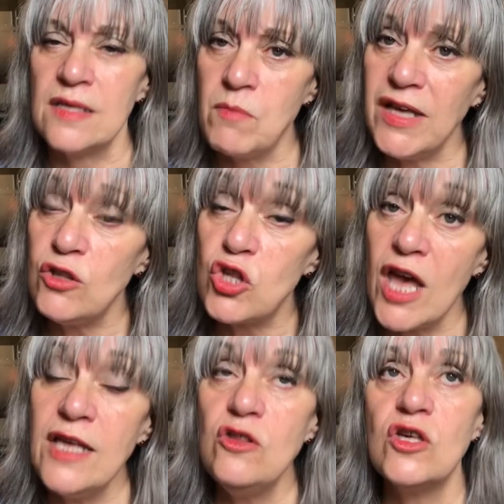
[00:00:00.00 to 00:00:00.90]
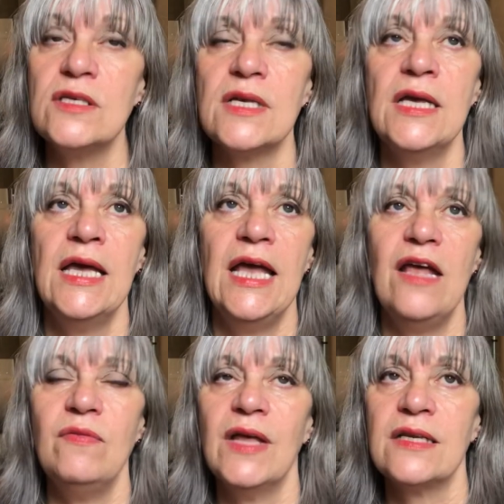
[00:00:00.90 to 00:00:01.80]
The main changes
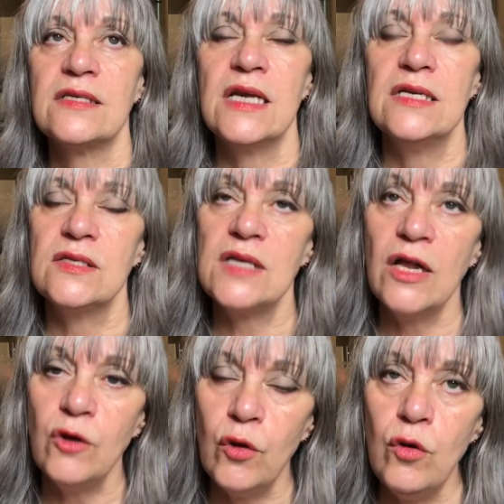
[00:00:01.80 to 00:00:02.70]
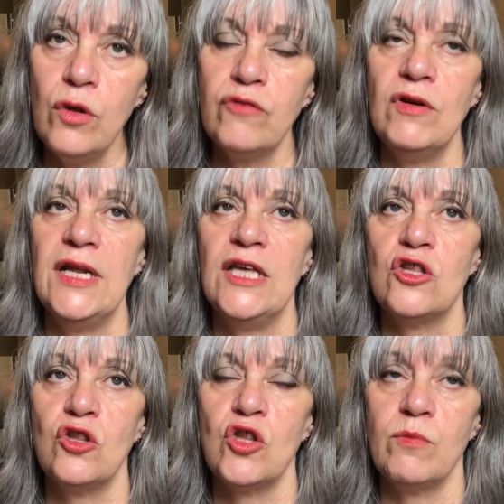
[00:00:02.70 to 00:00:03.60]
in that Sun-Earth
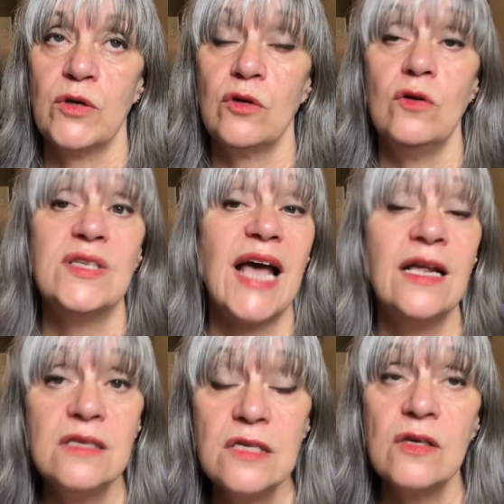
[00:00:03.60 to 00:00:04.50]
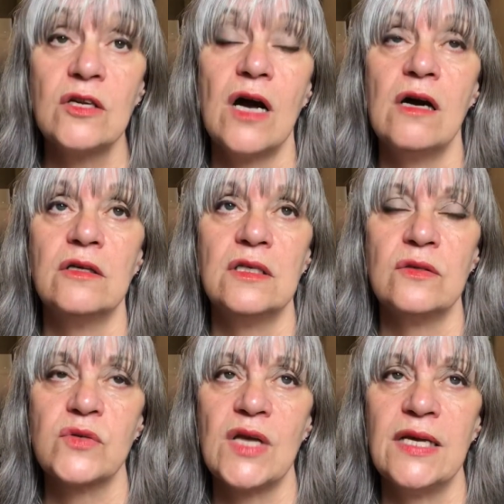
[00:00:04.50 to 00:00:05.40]
relationship occurs under the
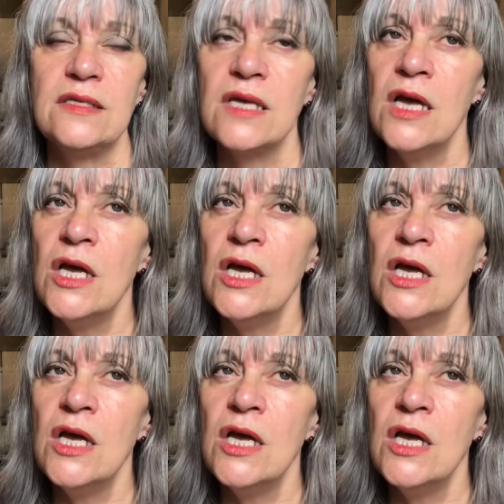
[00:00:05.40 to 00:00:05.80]
cardinal signs.